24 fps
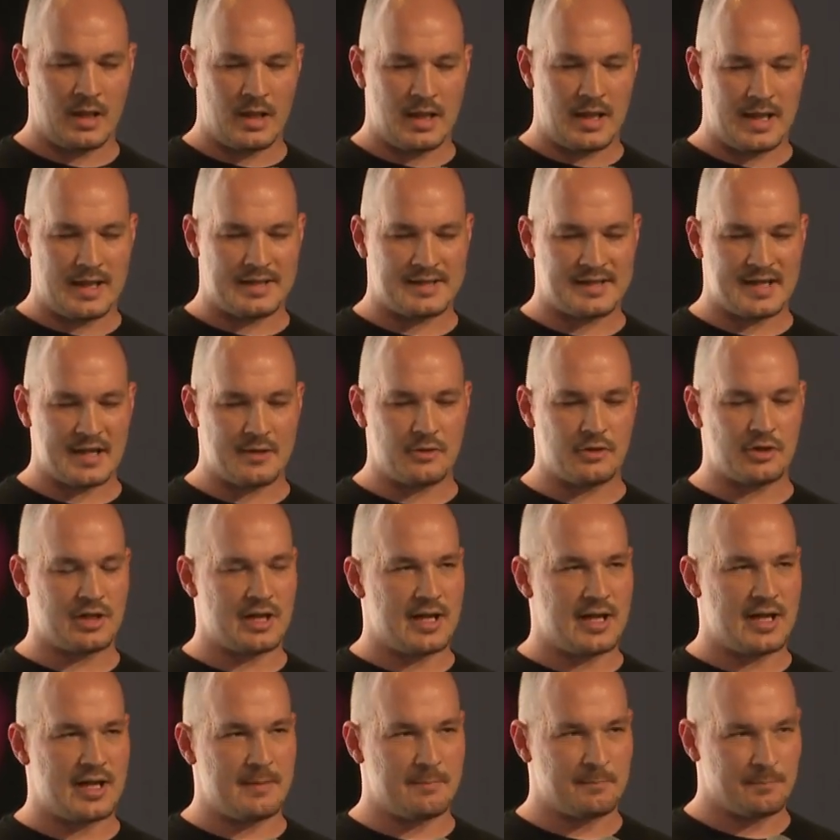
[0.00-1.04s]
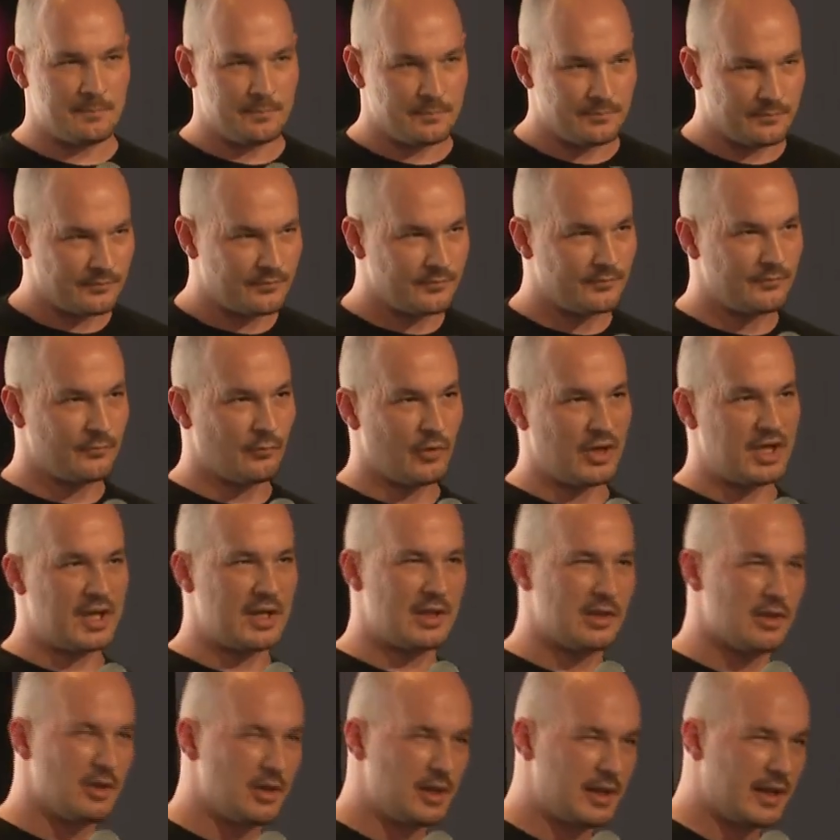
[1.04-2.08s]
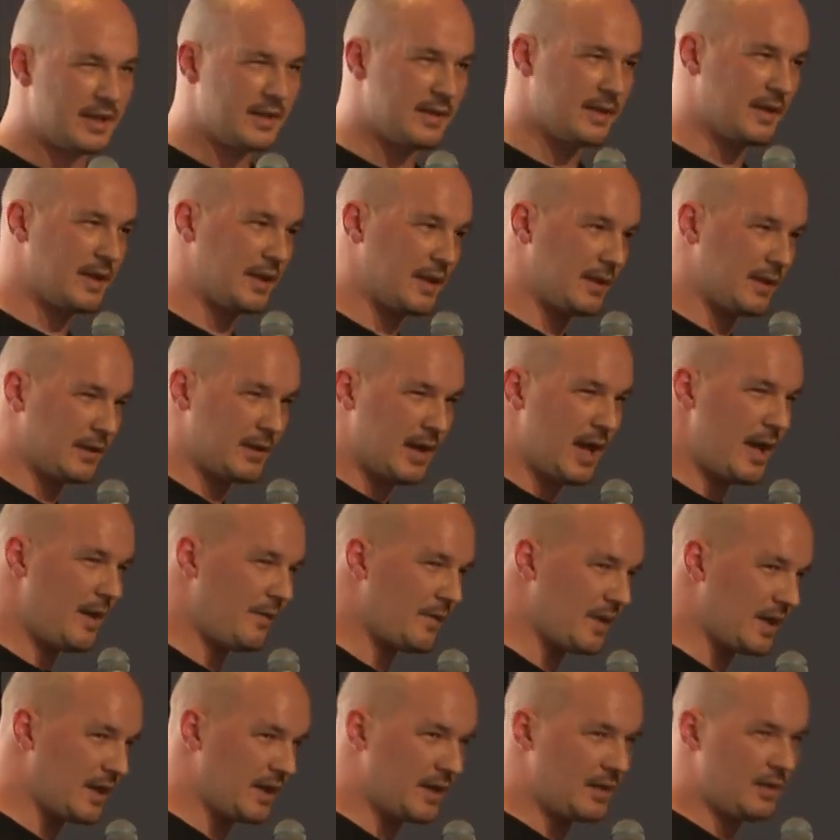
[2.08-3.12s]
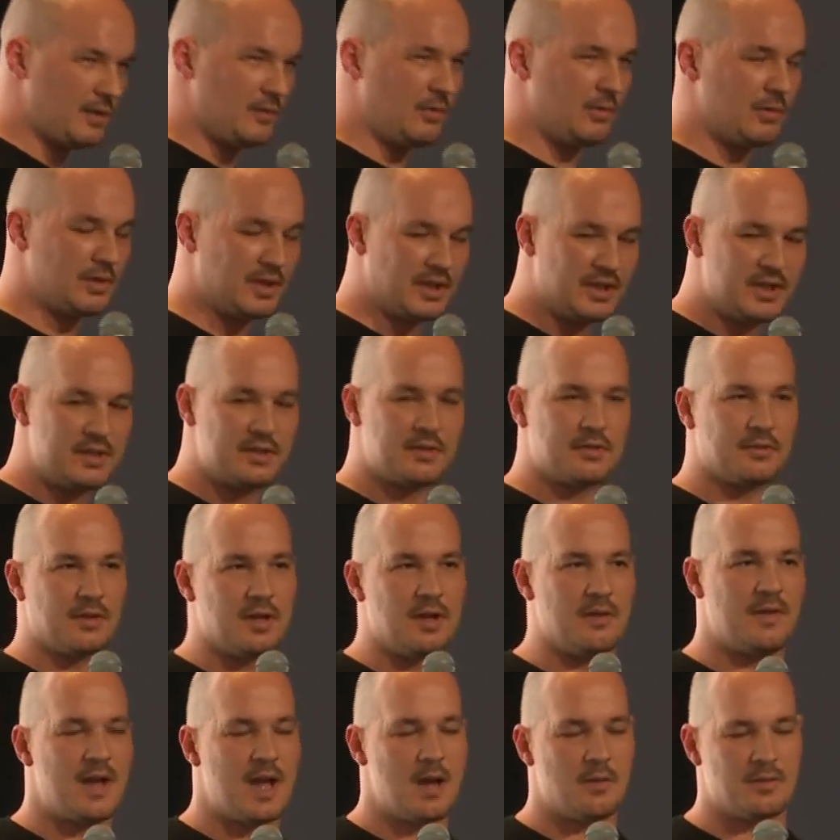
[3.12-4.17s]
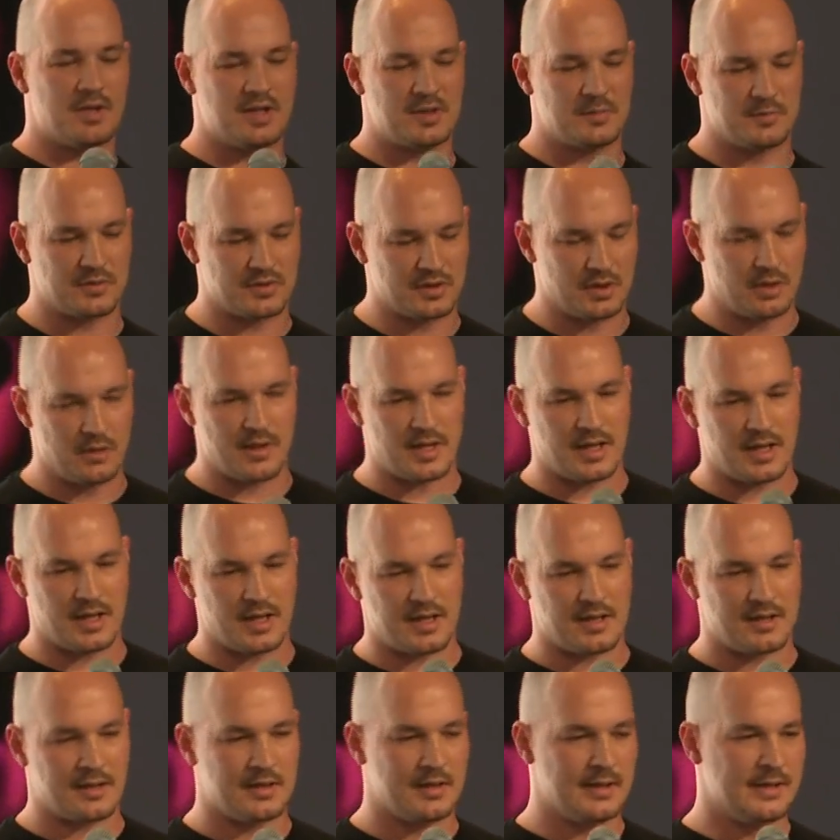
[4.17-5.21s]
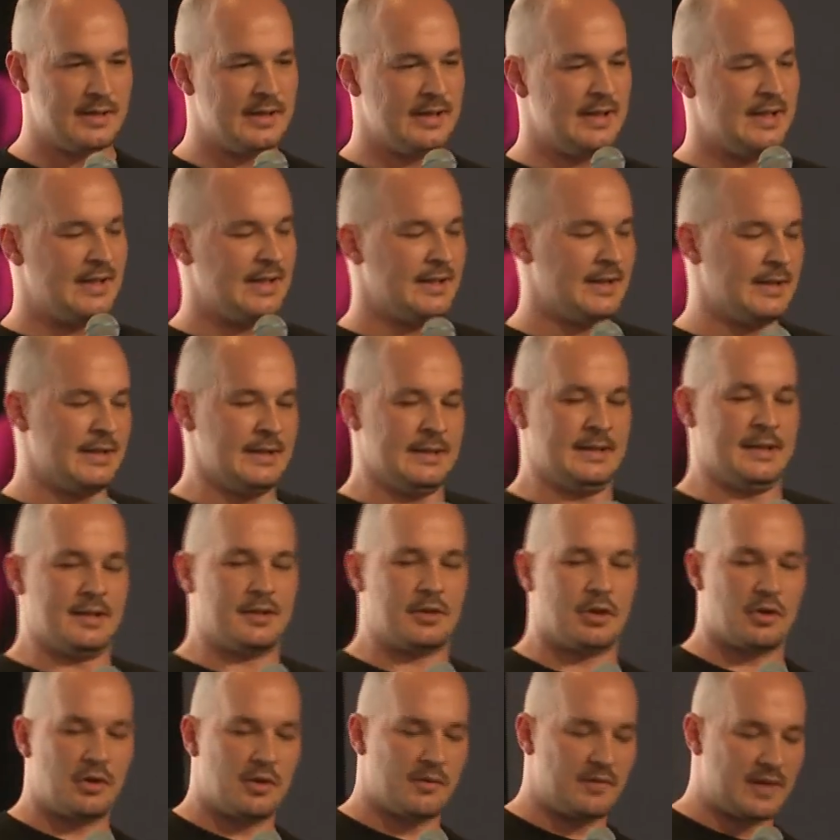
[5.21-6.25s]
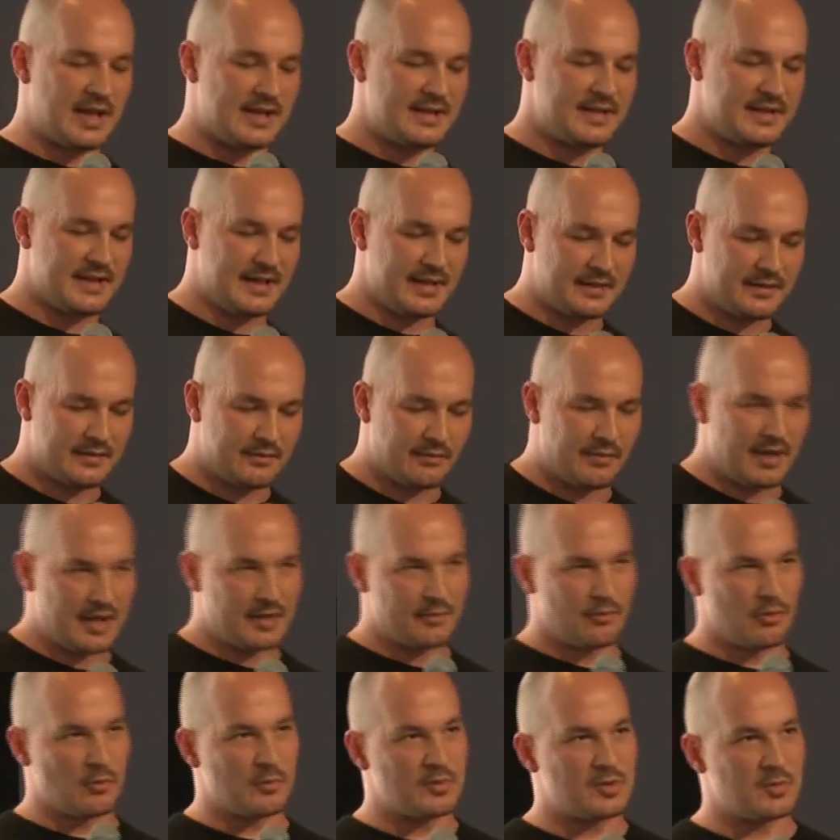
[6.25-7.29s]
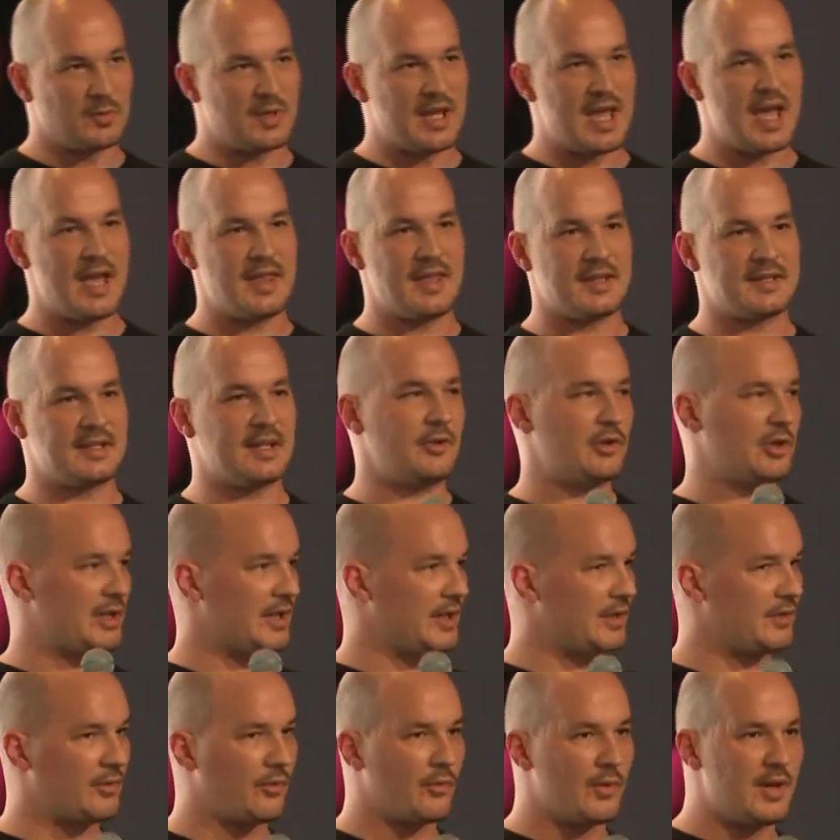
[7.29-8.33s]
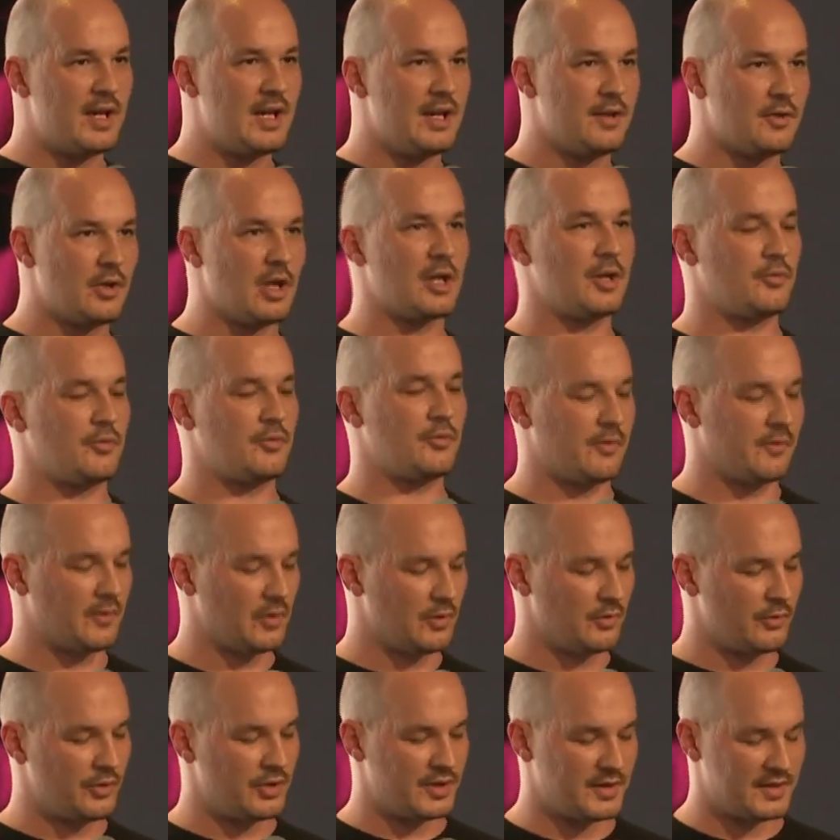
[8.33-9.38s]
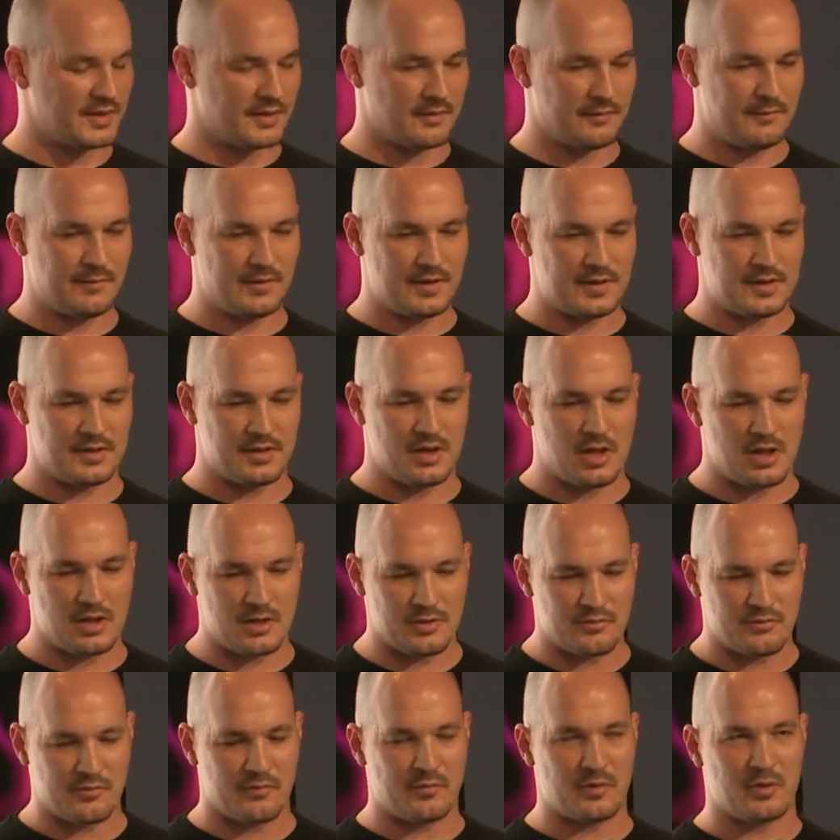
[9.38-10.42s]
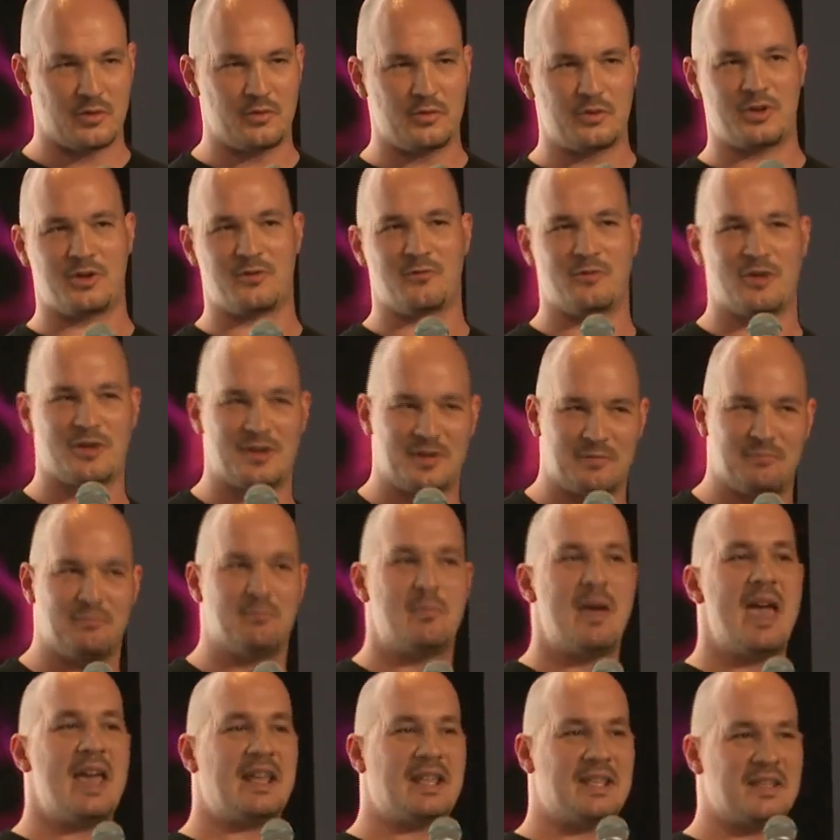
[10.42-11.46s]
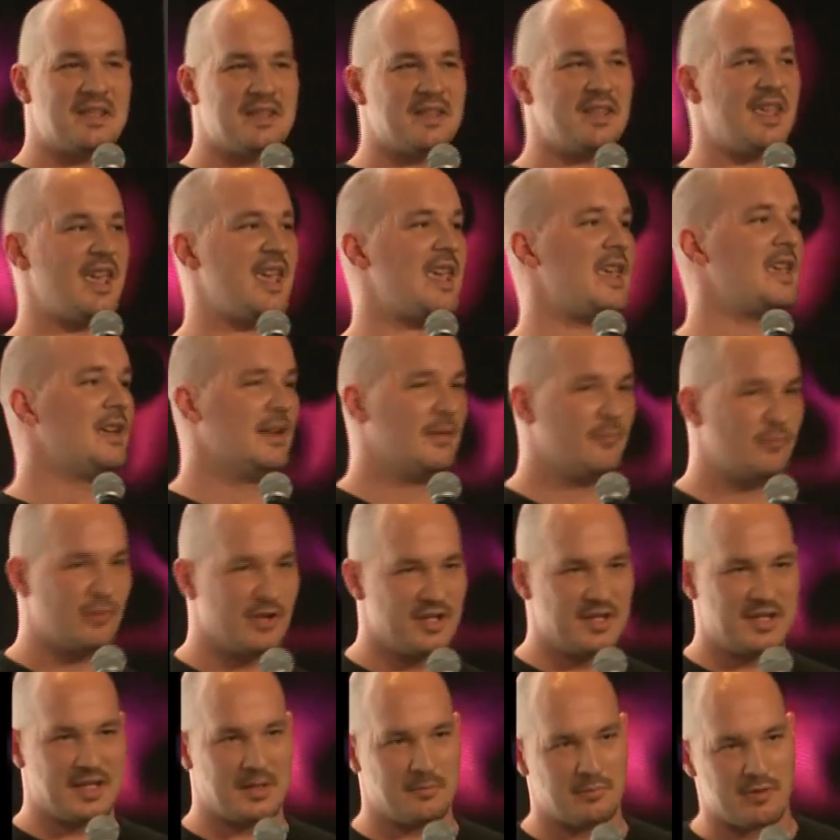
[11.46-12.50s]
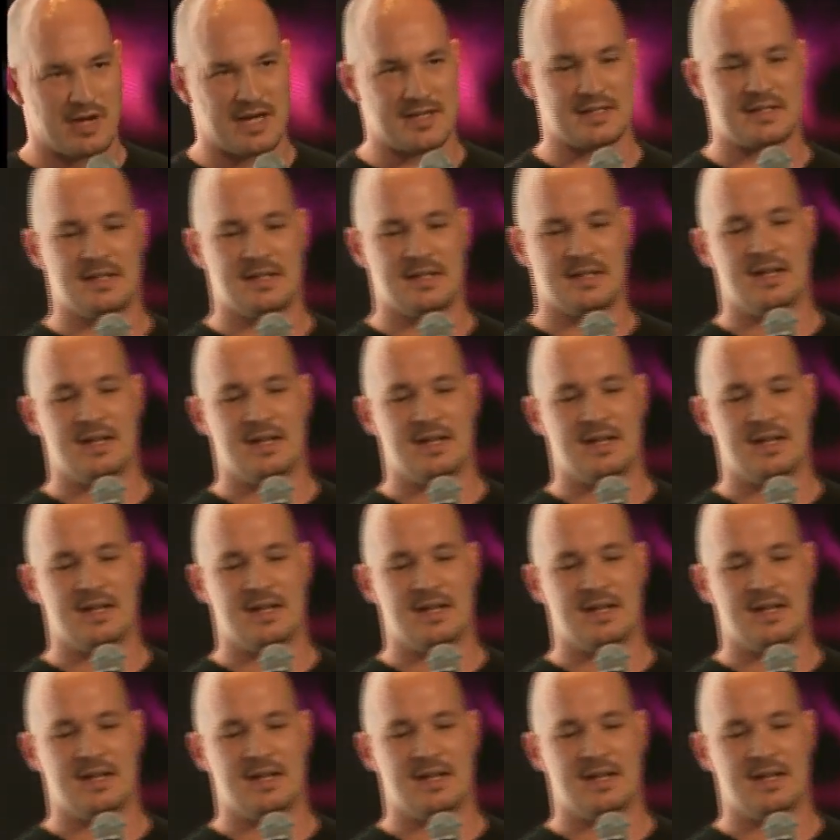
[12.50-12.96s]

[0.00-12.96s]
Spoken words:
essentially, we can look at the kind of the whole history of how this was going in sort of, let's say, 3 groups. We had essentially 3 knowledge revolutions. The first knowledge revolution was back in the day, printing press.